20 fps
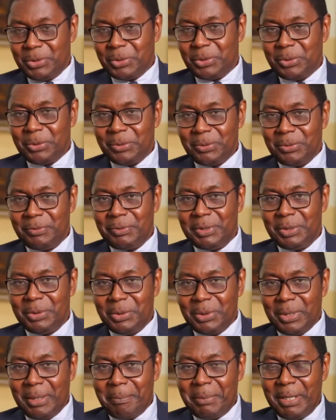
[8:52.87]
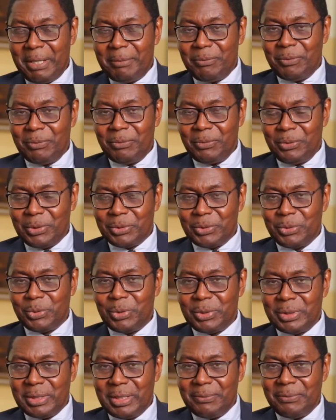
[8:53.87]
school, even though APAM was
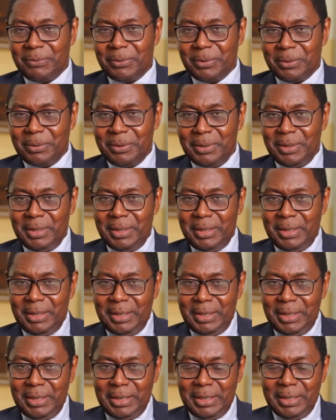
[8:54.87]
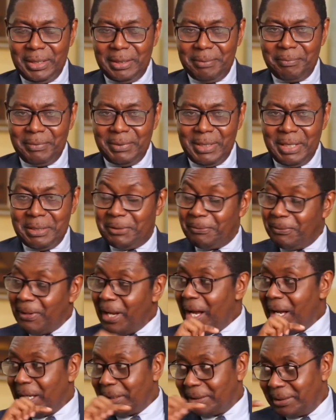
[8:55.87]
noted for
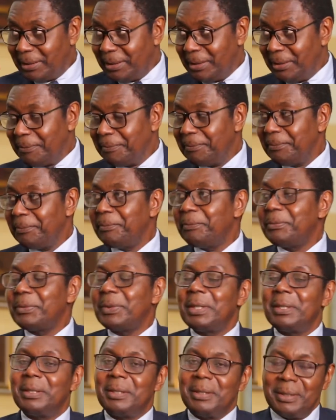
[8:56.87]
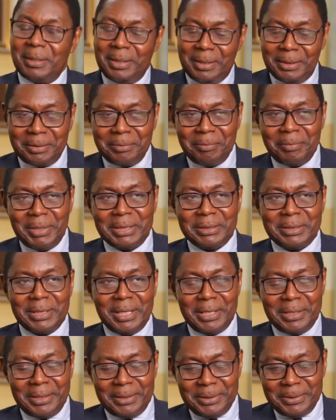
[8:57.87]
arts. Yes, but
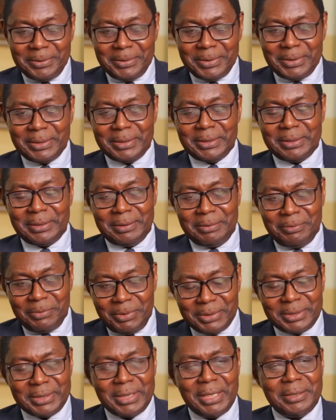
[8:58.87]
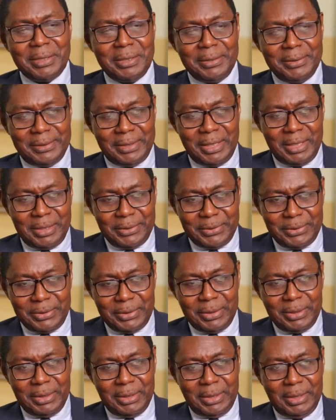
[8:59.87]
I was studying
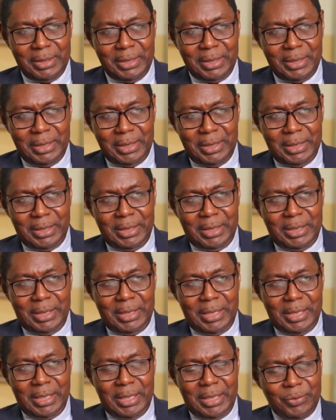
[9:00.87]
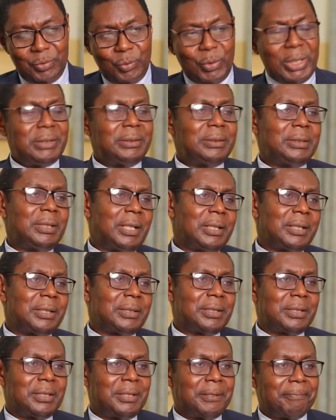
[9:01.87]
science. And one
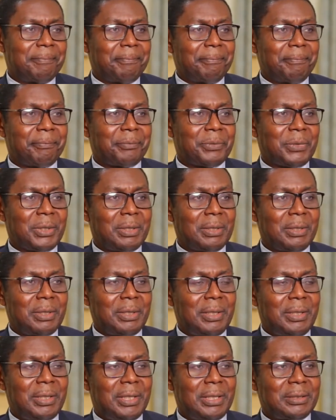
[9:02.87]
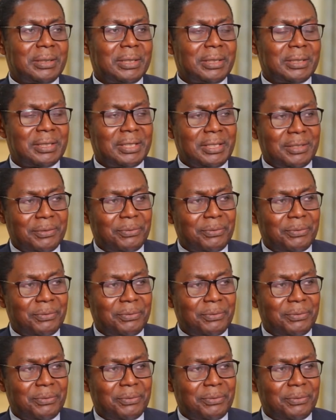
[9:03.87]
night, as a sixth